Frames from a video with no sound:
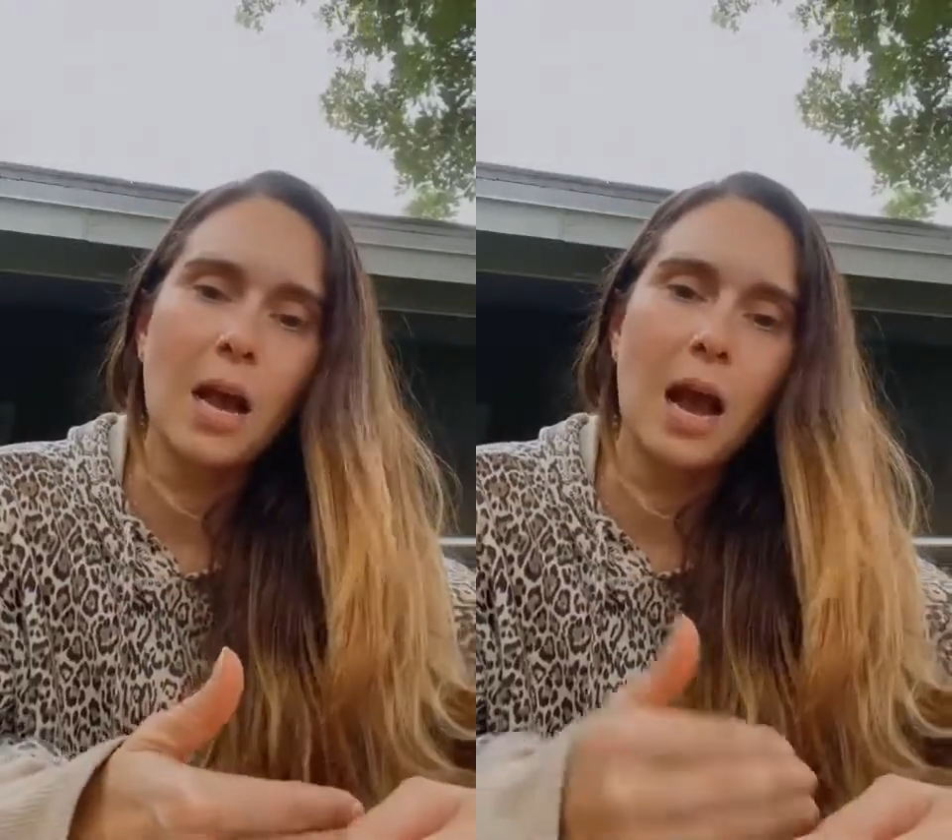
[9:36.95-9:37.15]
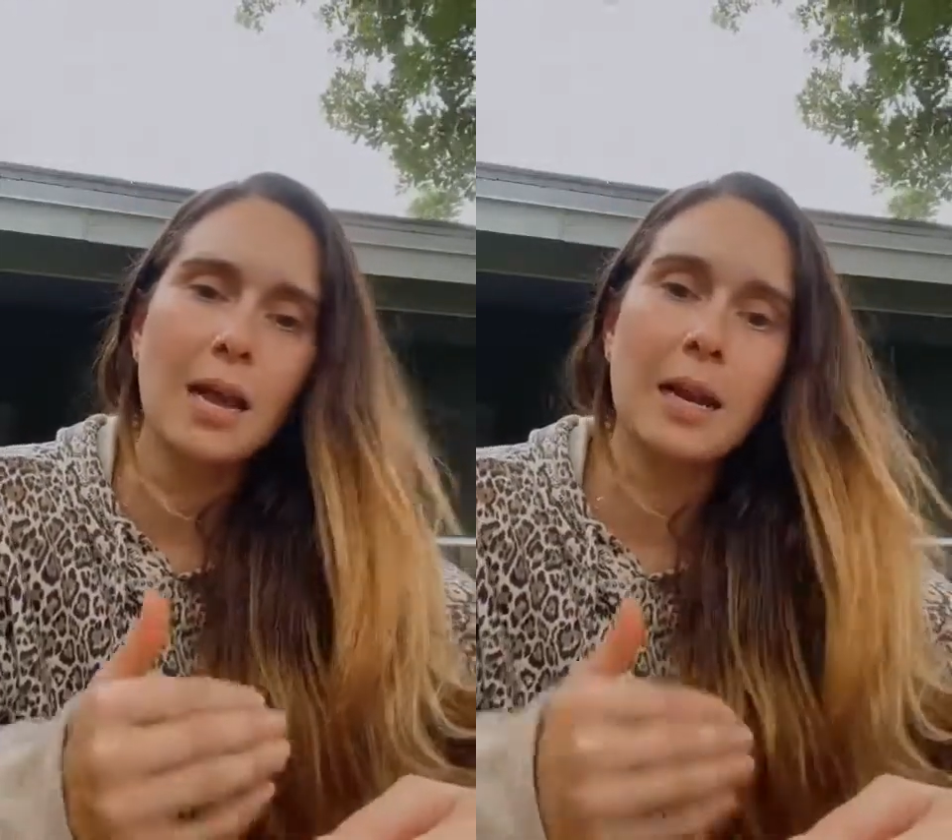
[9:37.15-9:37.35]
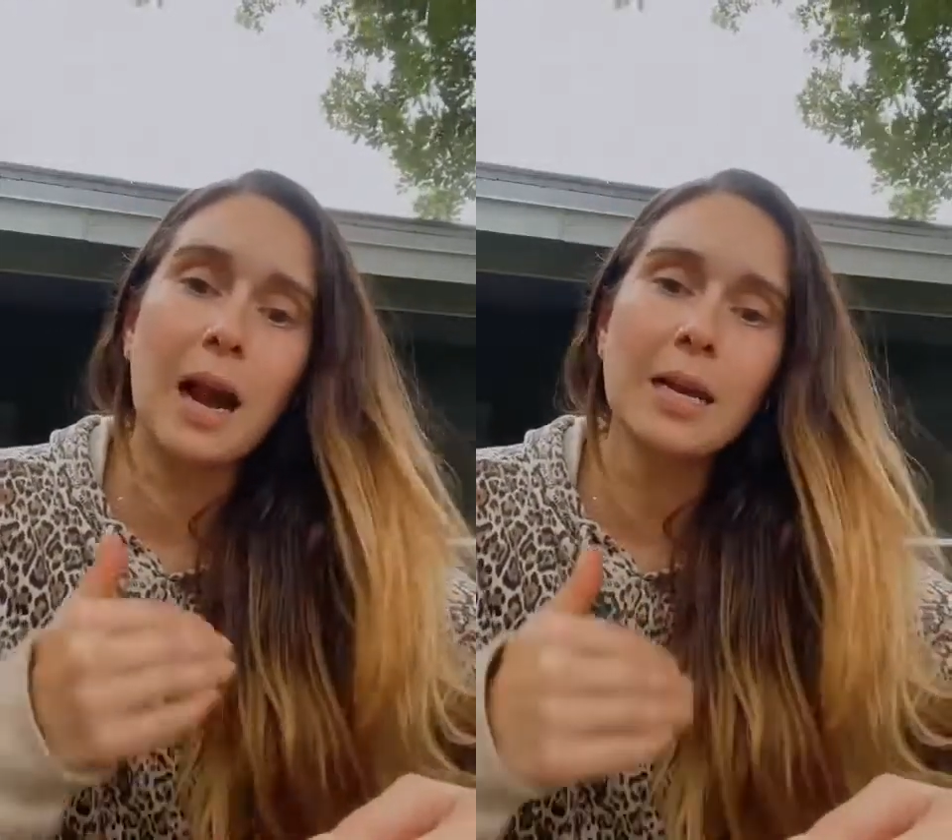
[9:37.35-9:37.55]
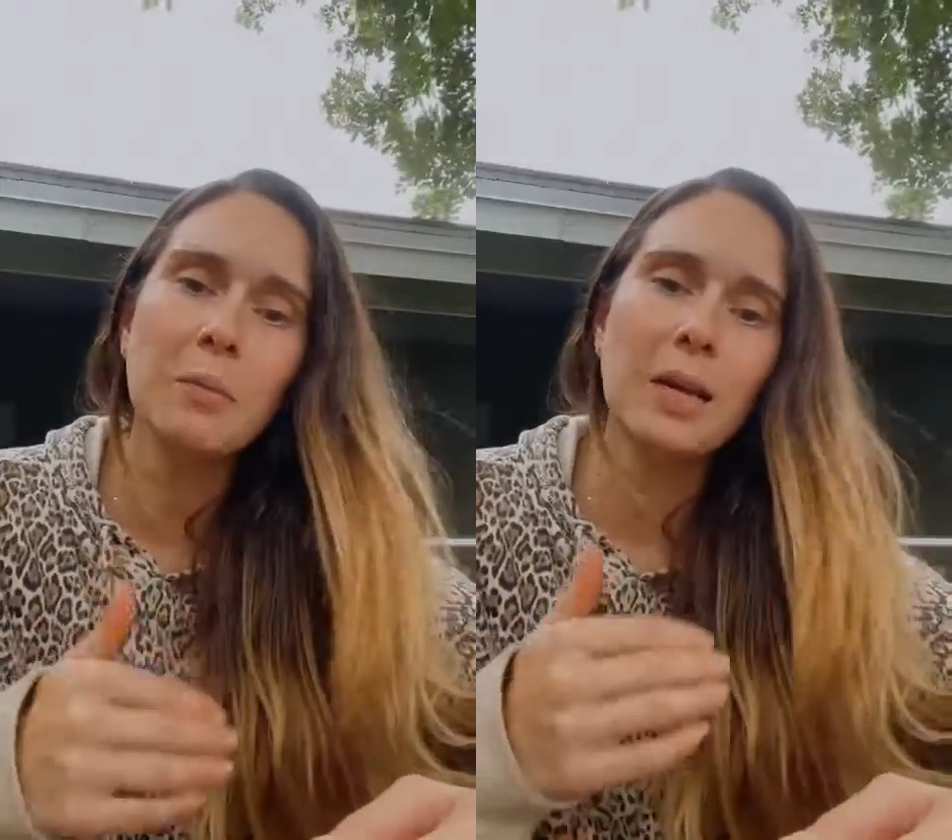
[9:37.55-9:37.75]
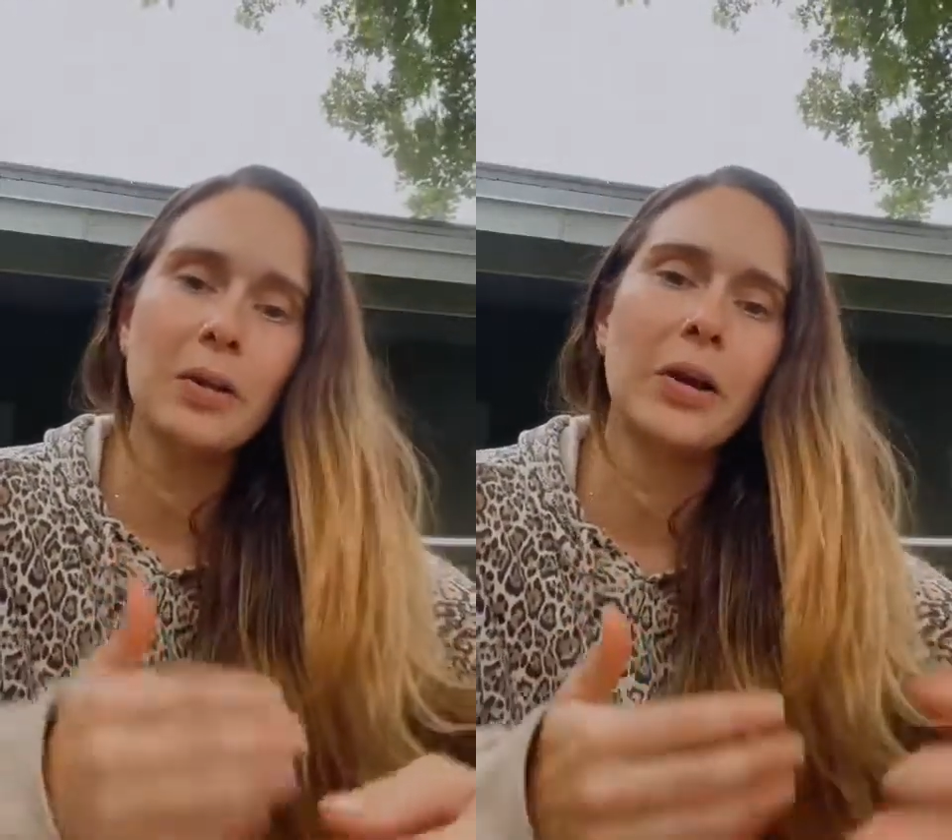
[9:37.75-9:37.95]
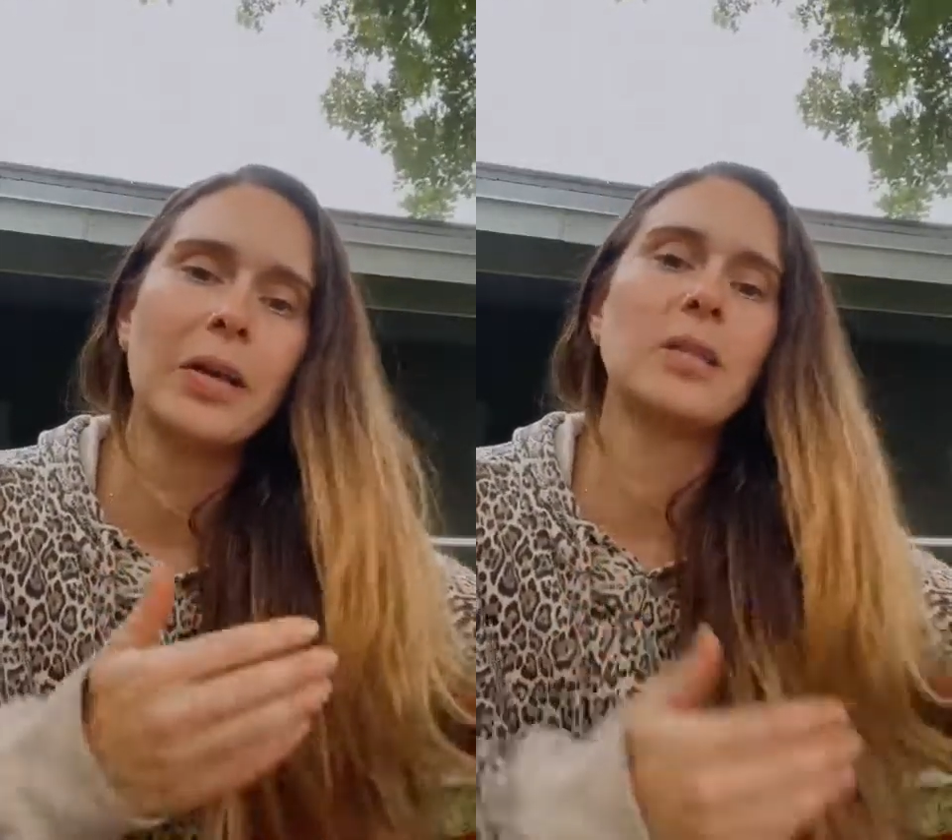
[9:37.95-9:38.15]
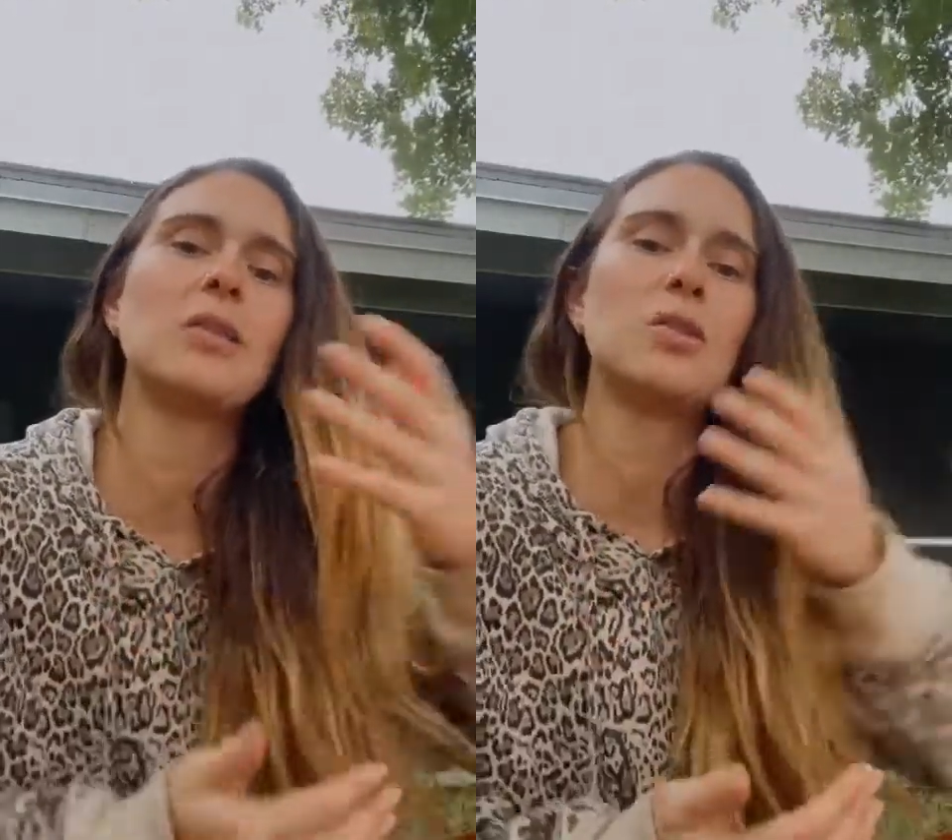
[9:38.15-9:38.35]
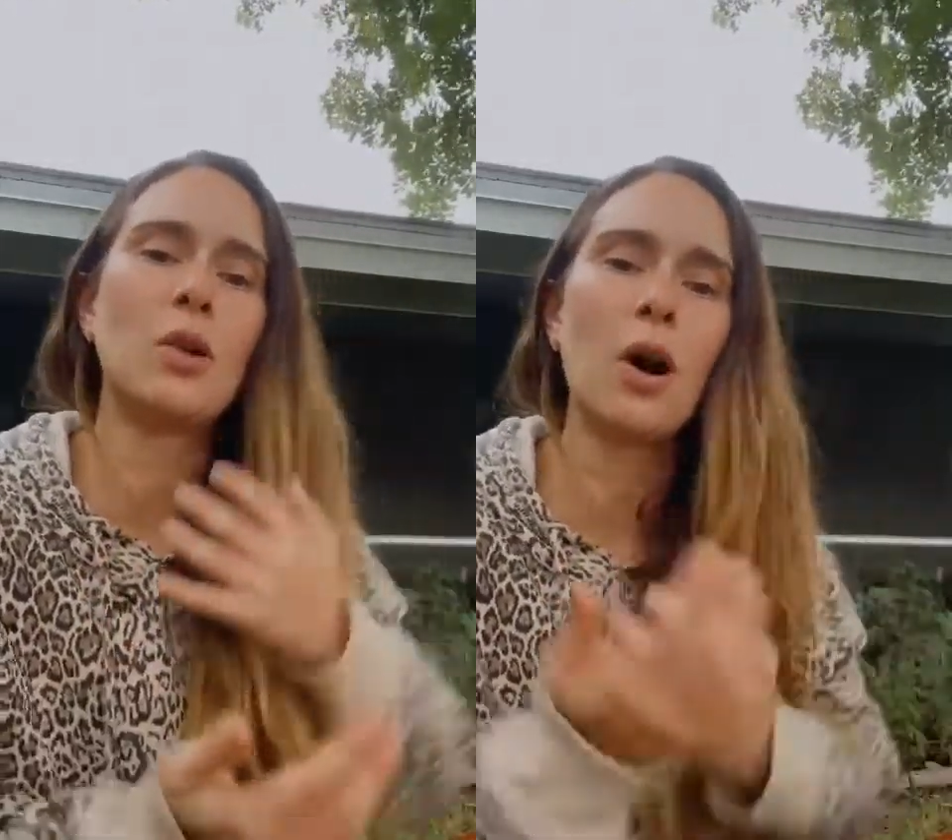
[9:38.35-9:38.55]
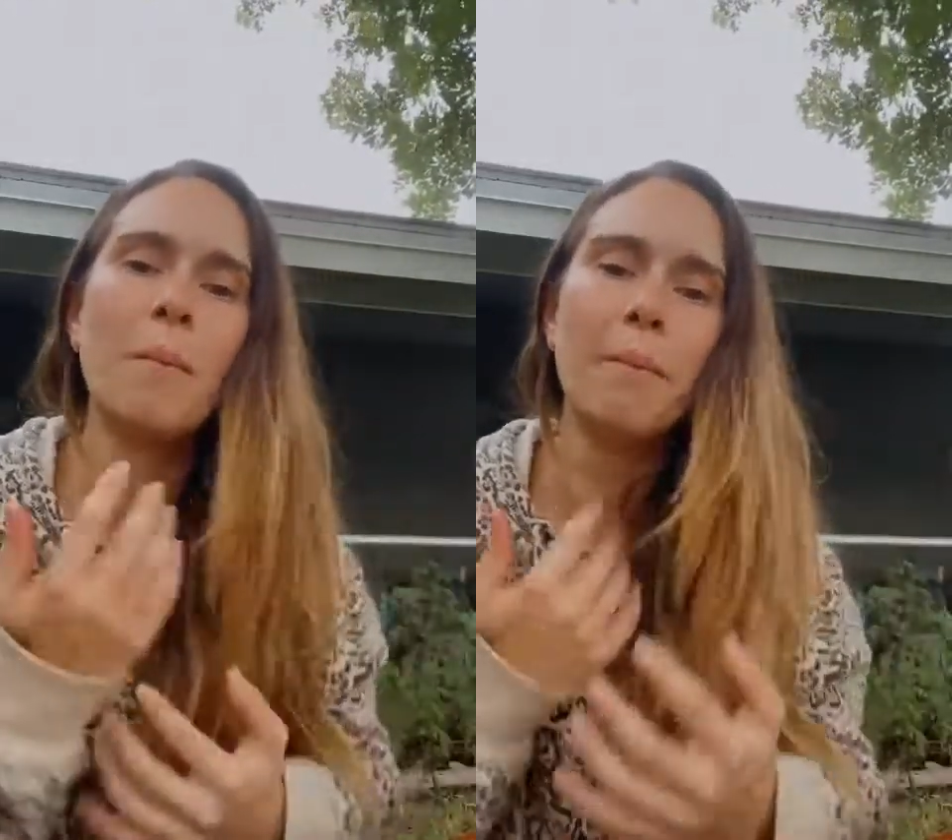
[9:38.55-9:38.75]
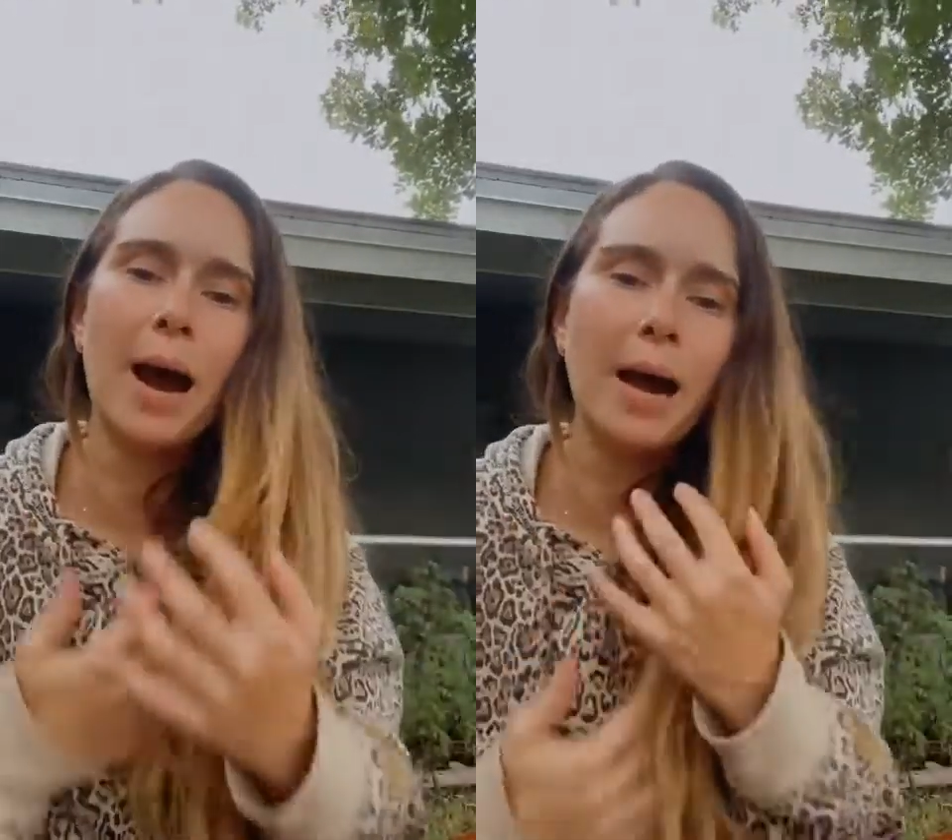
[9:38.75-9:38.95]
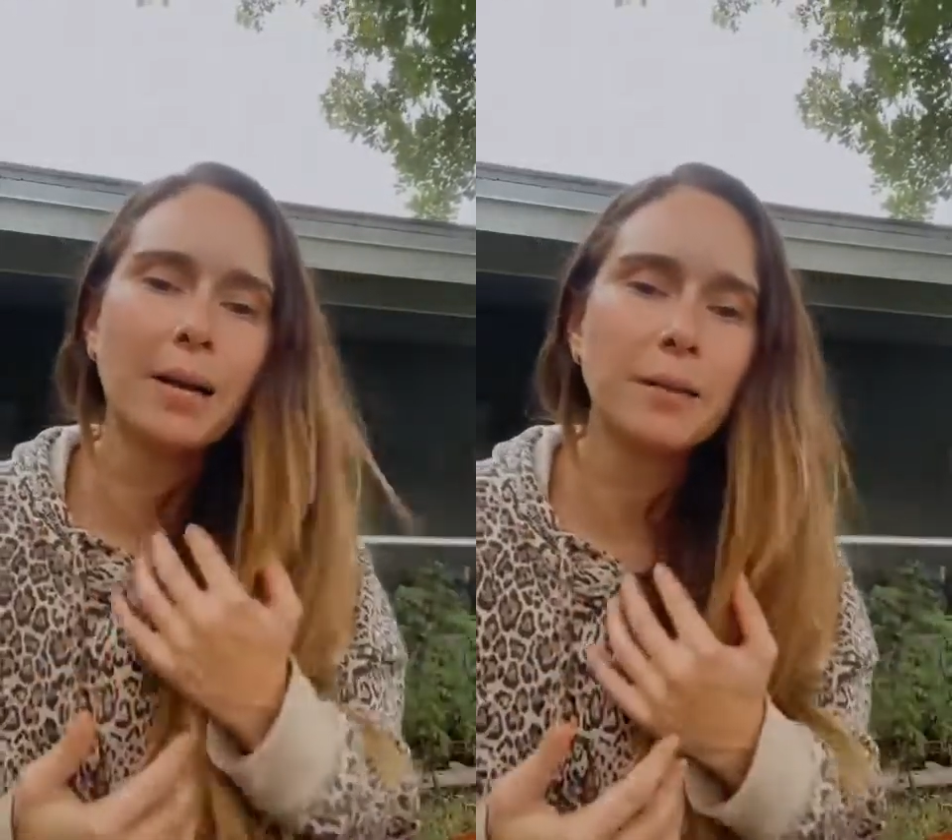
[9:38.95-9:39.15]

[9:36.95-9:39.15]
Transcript: I guide my clients to come back.